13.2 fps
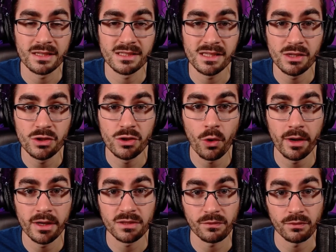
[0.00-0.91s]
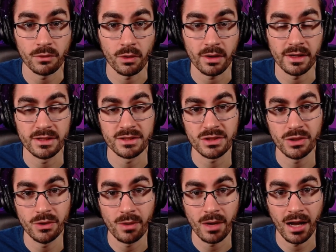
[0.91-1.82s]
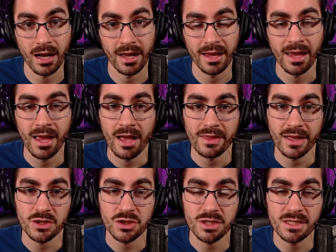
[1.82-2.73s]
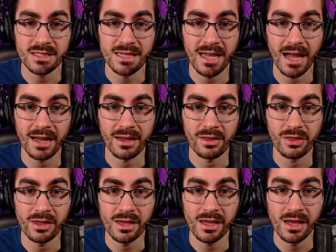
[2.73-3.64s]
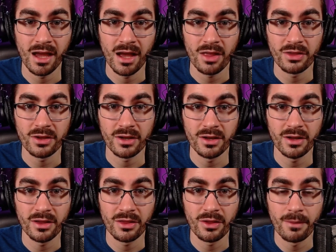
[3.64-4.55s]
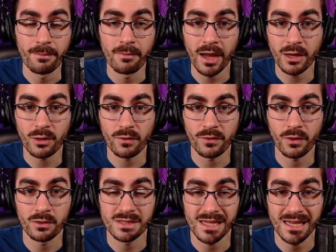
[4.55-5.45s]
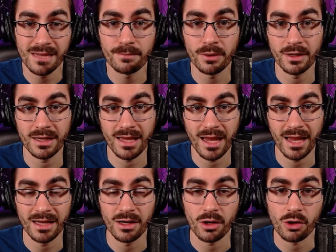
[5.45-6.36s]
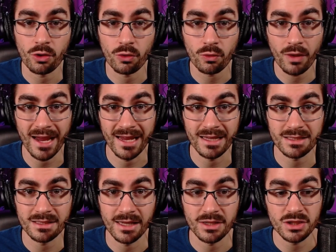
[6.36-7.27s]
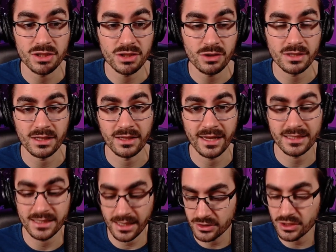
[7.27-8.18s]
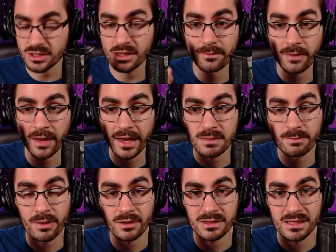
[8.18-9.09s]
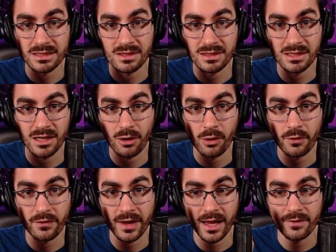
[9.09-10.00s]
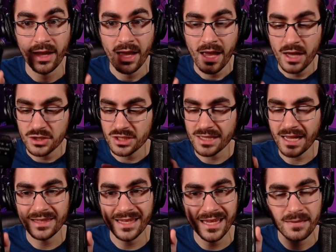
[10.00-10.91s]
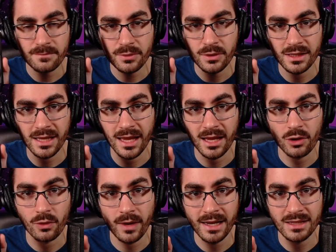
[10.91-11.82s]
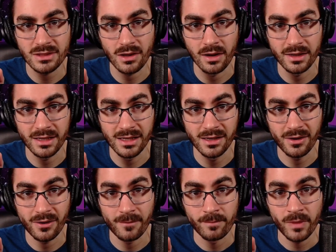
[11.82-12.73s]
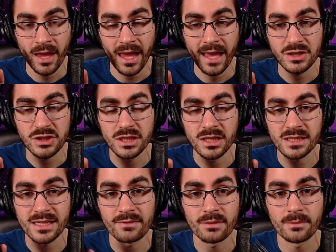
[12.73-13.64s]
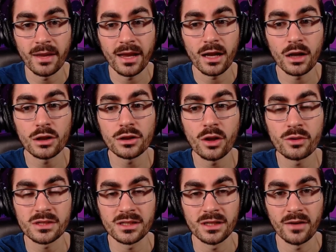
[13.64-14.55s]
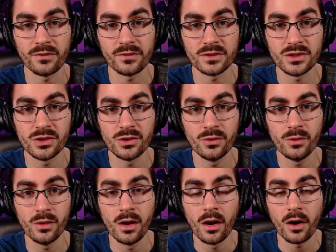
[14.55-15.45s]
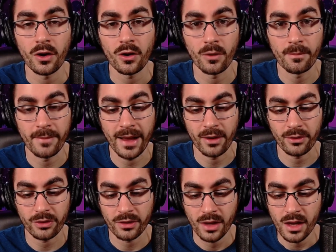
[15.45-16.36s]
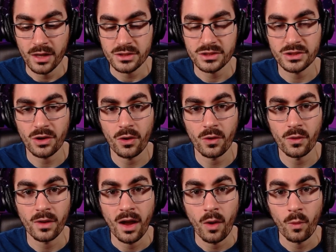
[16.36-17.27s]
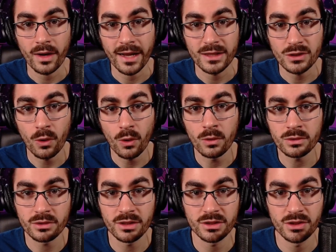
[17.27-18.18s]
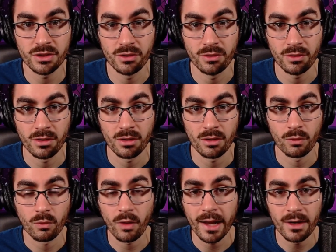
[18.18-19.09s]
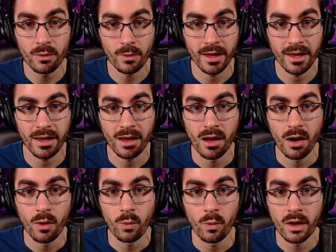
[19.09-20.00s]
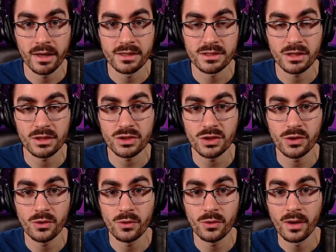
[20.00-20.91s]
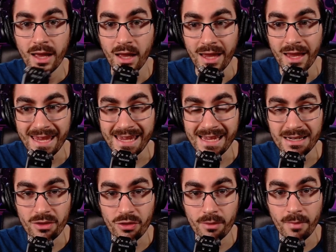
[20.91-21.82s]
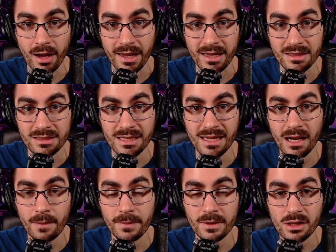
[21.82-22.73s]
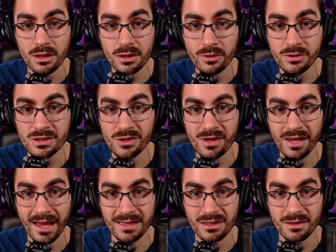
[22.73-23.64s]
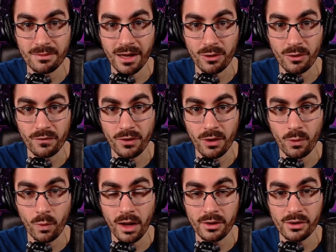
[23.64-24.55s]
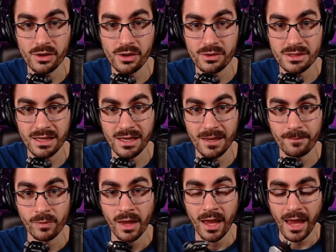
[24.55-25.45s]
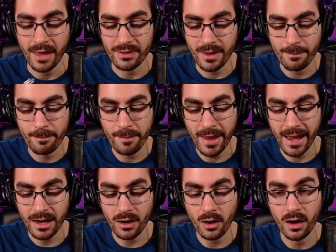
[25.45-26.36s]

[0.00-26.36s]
is the noise floor is too high, that she's got the microphone's input gain cranked, and she's using, like I said, just the mics built into the DRO5. She's got the input gain cranked on here, and she doesn't have the mic close enough to her mouth. So what I told her to do right away was to eat the mic, to get up as close as you can to the microphone while you're using it, and then back